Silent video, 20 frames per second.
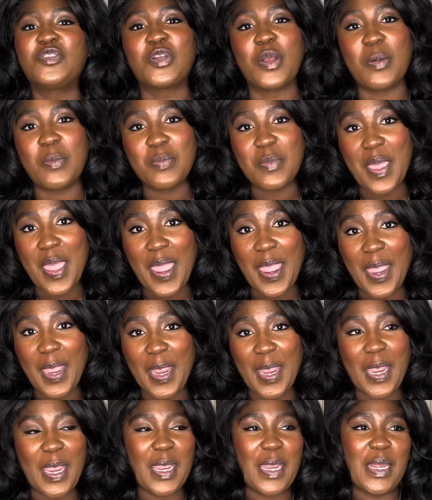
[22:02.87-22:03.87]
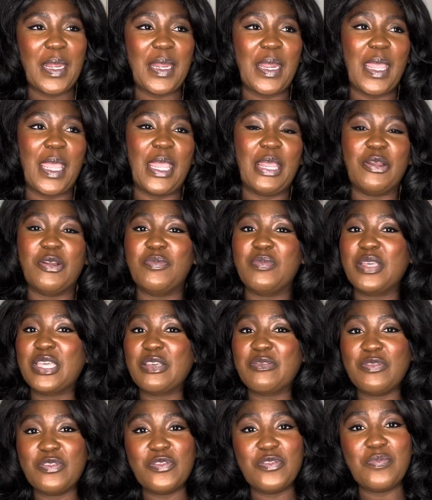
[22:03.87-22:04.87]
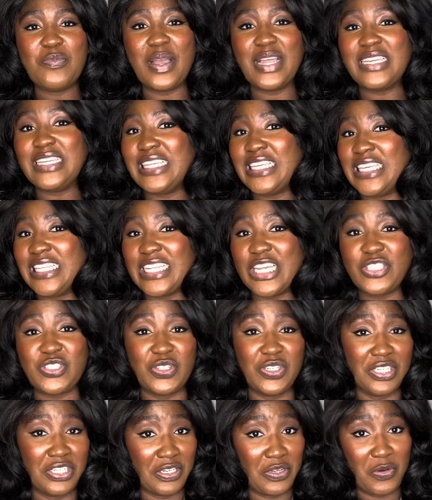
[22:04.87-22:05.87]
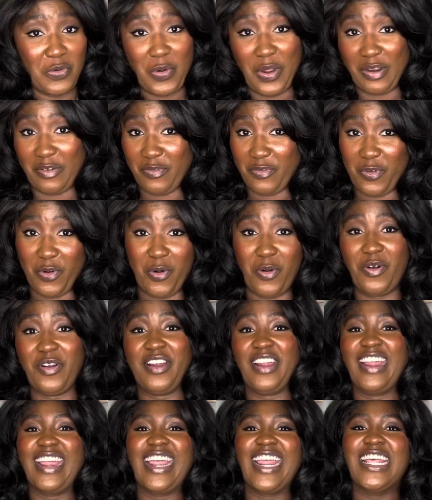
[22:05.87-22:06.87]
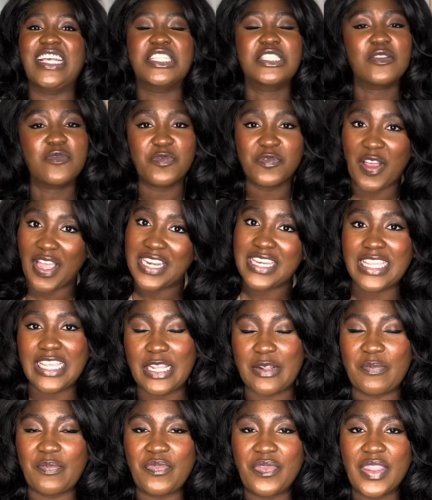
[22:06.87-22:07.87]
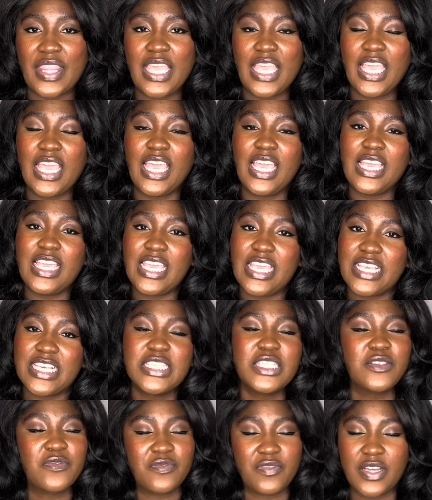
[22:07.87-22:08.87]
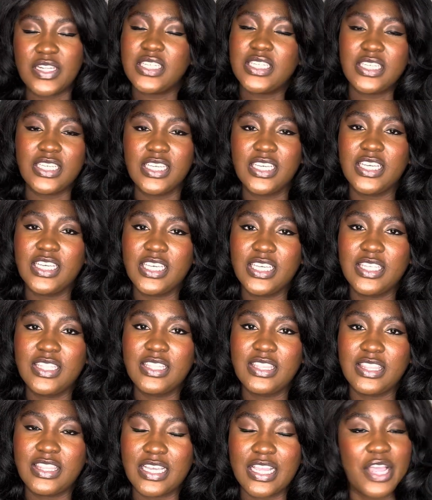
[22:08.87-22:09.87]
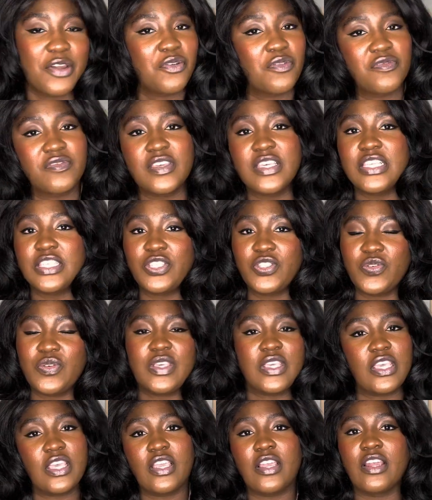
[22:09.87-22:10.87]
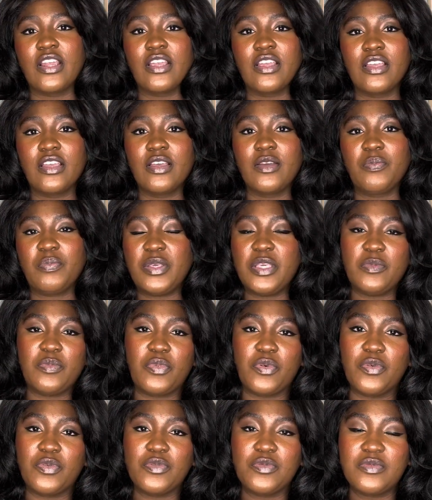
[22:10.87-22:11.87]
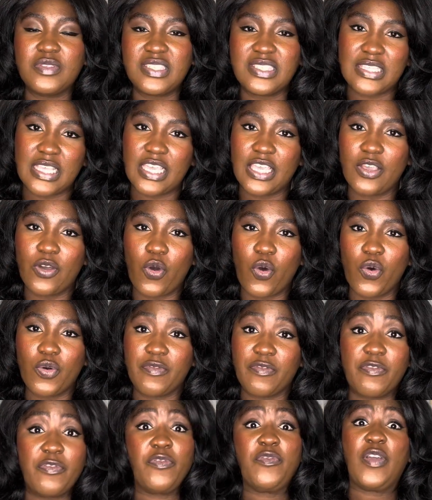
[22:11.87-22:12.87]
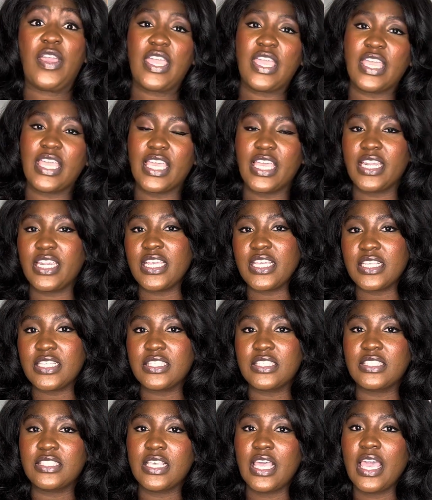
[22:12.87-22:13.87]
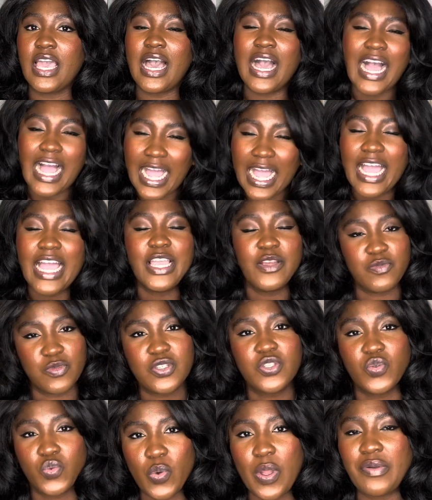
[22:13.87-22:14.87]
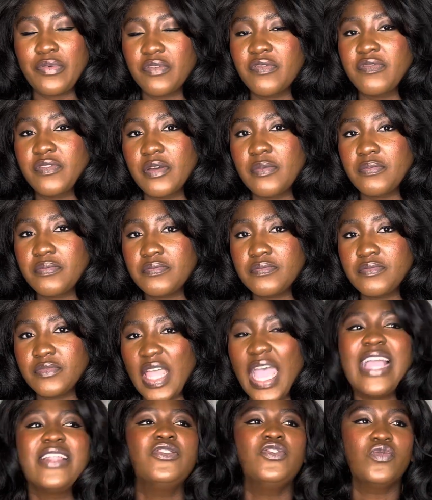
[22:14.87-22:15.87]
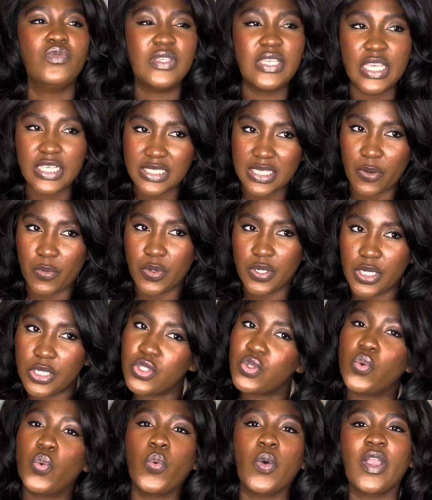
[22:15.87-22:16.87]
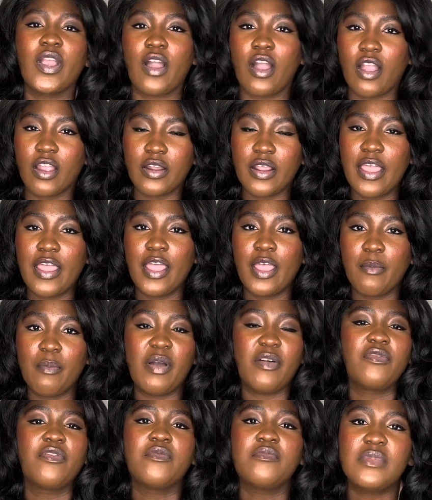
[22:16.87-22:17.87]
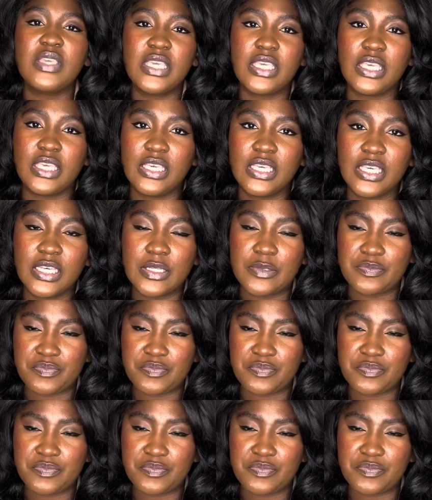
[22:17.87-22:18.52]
champagne and they'll be giving you money that you didn't work for. It's funny. It's funny. The kind of things you hear people say or think it is. I was one of them. I knew, yes, I wanted to work hard. But for me,